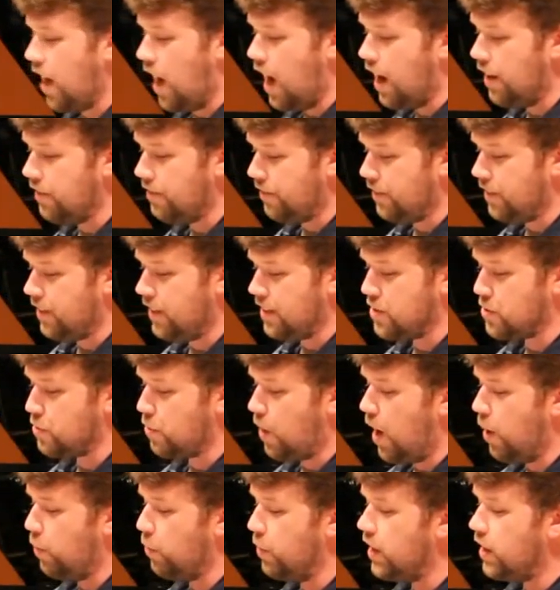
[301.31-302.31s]
confidence
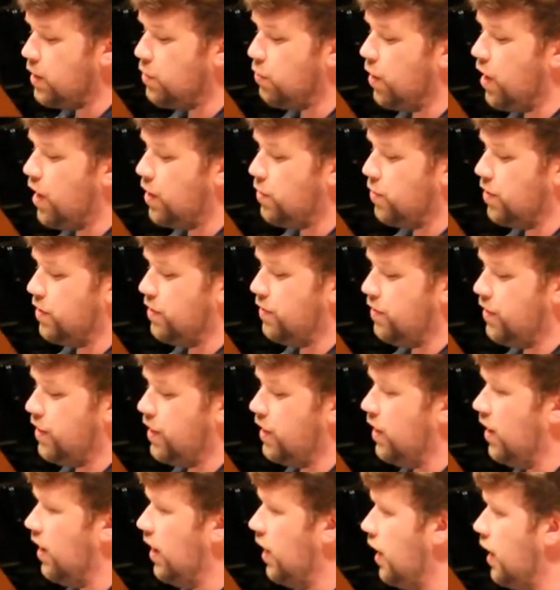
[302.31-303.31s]
while we run with
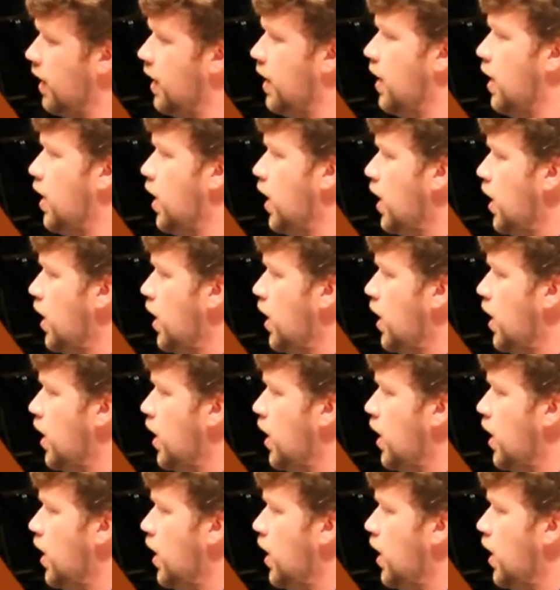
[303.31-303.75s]
fear.